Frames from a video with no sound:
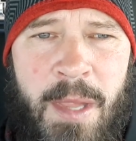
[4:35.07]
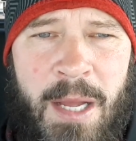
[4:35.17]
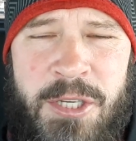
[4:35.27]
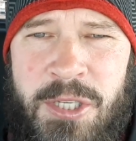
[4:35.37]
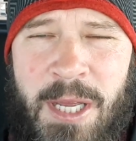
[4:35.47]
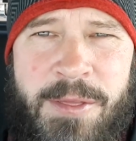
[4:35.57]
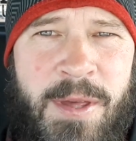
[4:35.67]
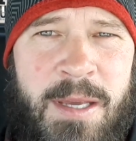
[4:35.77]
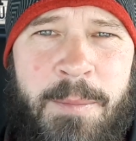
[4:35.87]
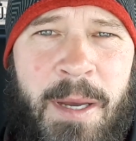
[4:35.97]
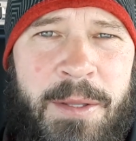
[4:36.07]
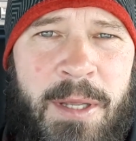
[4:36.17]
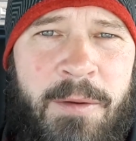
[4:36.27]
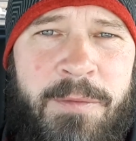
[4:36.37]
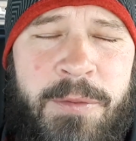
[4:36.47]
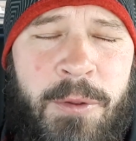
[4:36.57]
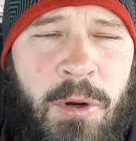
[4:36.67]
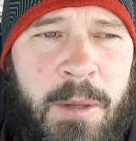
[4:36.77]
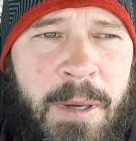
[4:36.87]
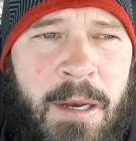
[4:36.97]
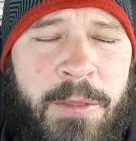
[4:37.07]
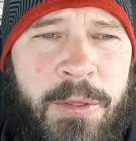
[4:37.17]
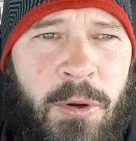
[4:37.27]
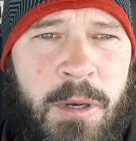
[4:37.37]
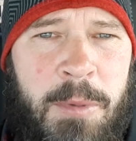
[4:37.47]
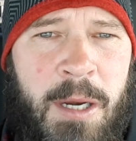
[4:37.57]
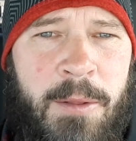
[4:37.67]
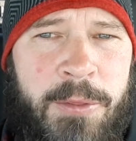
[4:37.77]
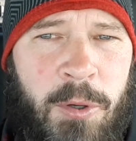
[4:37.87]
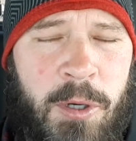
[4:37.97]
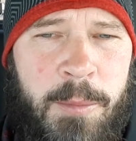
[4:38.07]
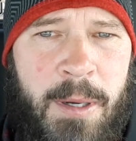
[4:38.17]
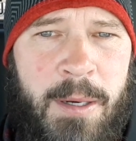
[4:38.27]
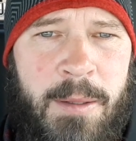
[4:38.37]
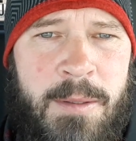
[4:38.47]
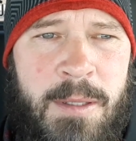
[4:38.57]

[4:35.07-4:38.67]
I just, I think about that. I've thought about it, thought about it, thought about it.